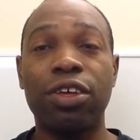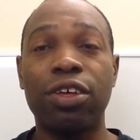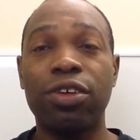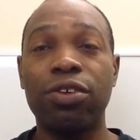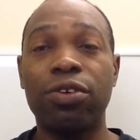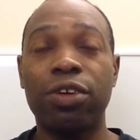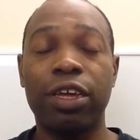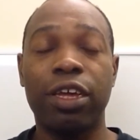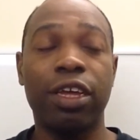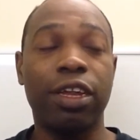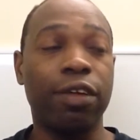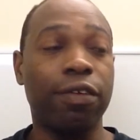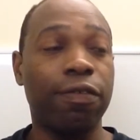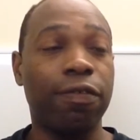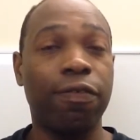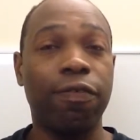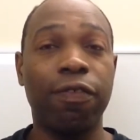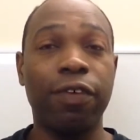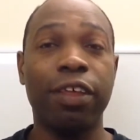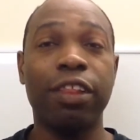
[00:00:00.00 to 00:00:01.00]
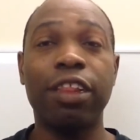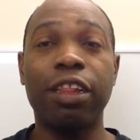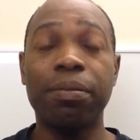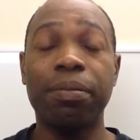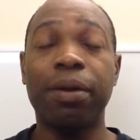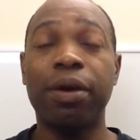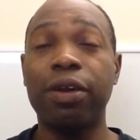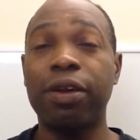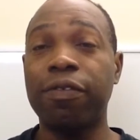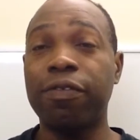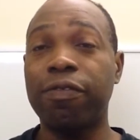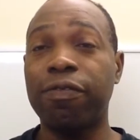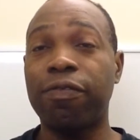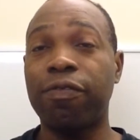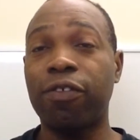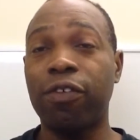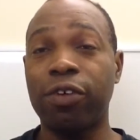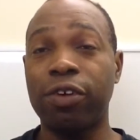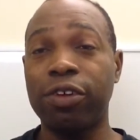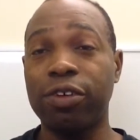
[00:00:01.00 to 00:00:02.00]
you can get a fixed amount of
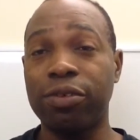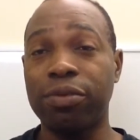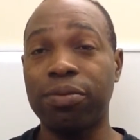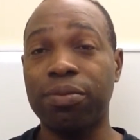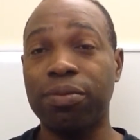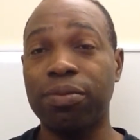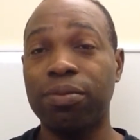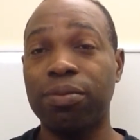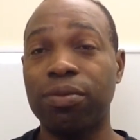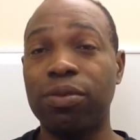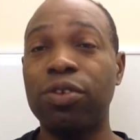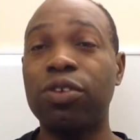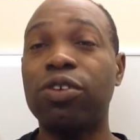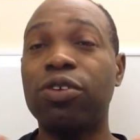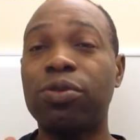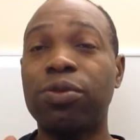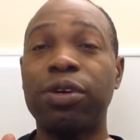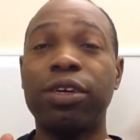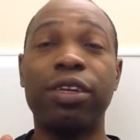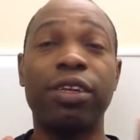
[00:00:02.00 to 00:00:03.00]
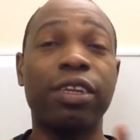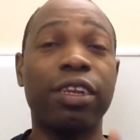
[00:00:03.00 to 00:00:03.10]
volume. You know what?